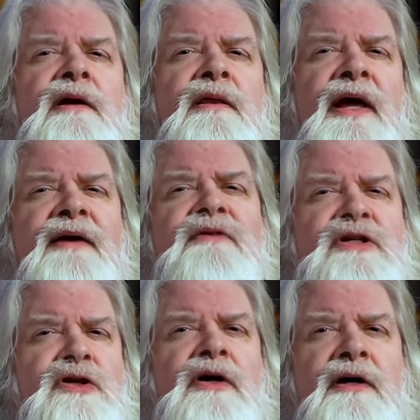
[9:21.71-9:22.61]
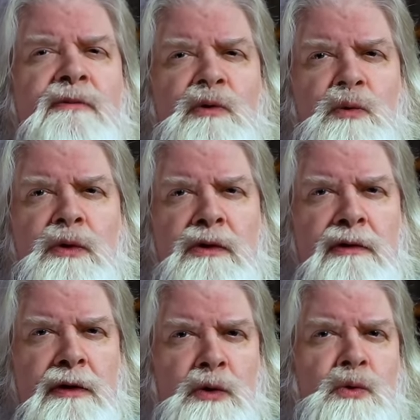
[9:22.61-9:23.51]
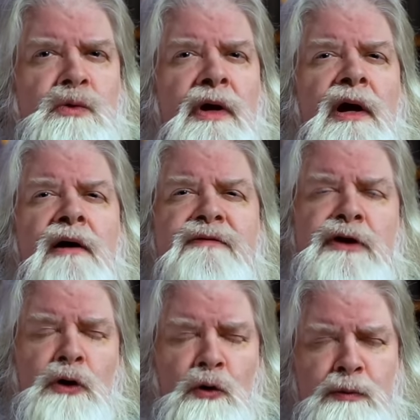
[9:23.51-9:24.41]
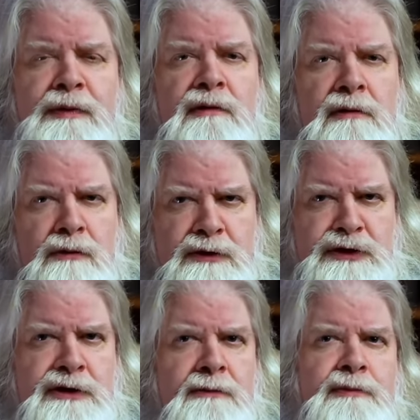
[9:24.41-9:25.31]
the heavy time and workload of the open lordship.